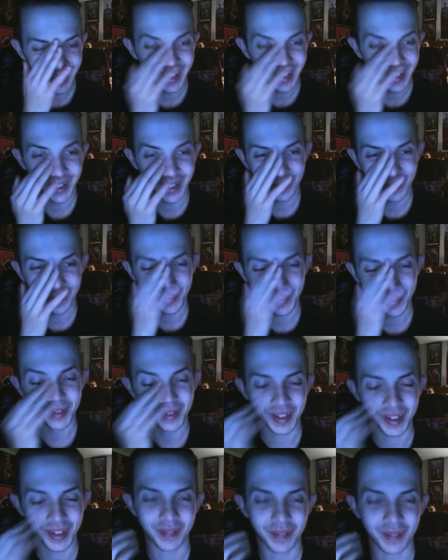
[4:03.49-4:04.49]
It
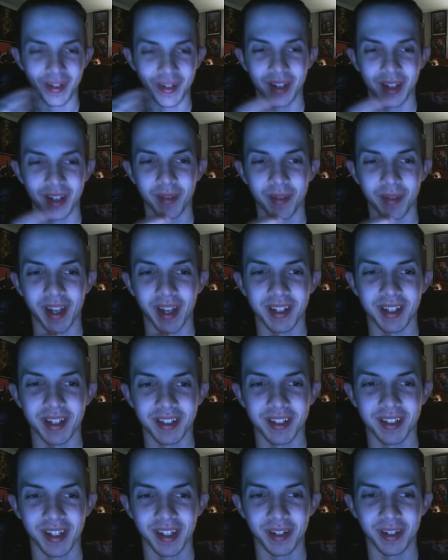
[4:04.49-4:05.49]
was kind of funny at the beginning to
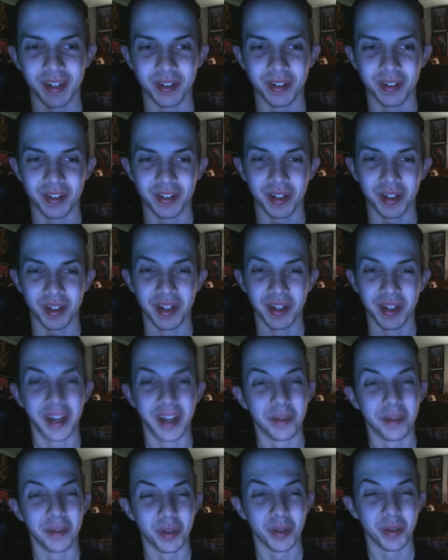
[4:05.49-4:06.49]
see, just a
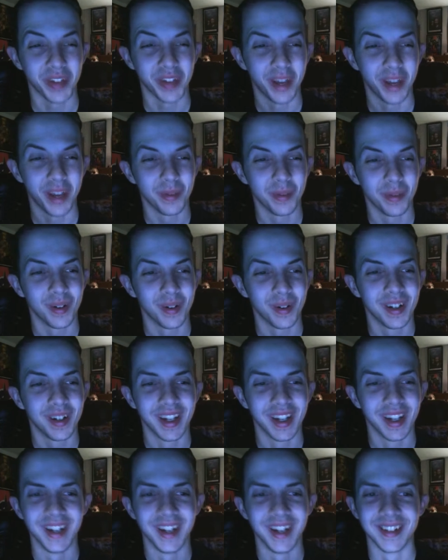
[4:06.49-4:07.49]
naked Bruce Campbell,
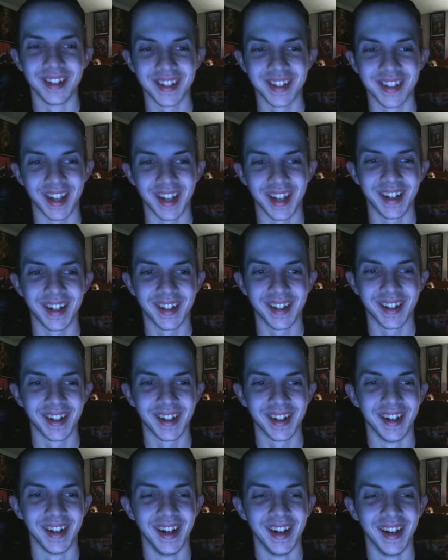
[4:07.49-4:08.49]
standing
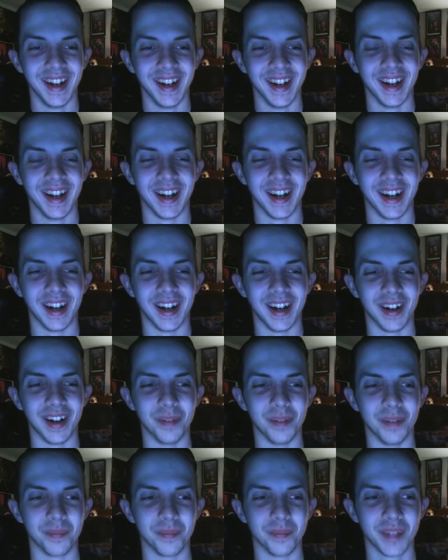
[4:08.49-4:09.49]
there.
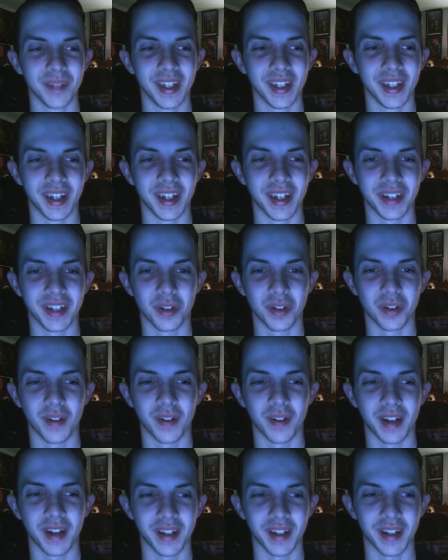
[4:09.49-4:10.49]
Then he sort of
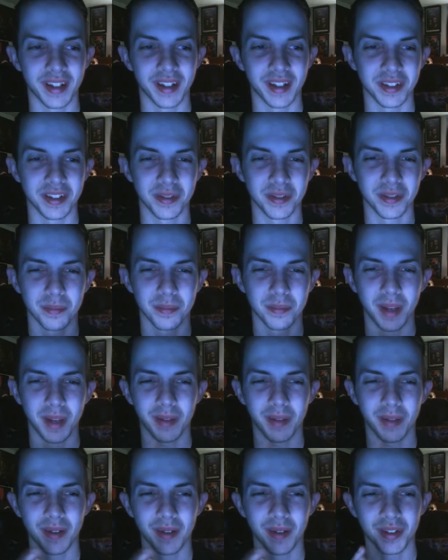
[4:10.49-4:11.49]
had like these
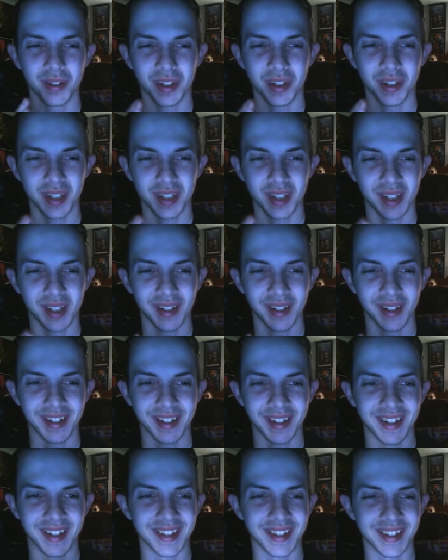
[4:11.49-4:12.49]
baby, almost like childlike
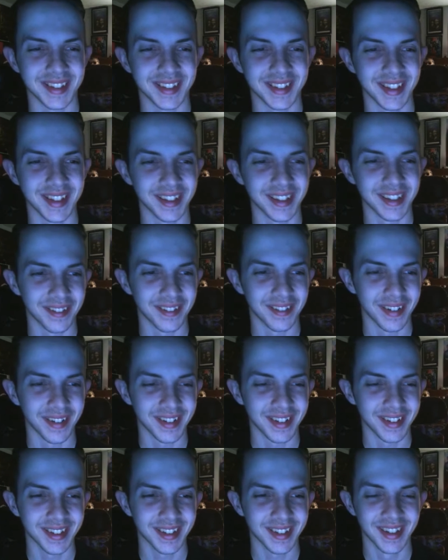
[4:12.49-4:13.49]
tendencies at
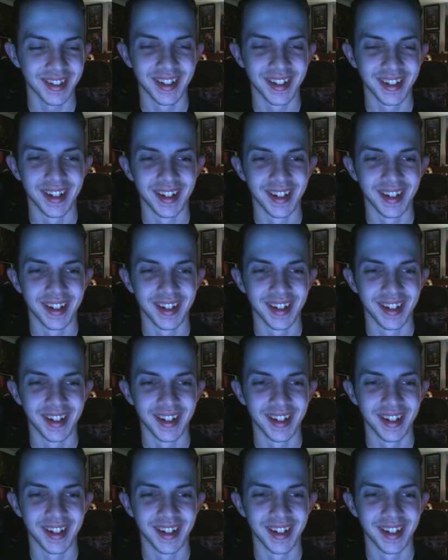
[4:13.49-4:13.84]
first.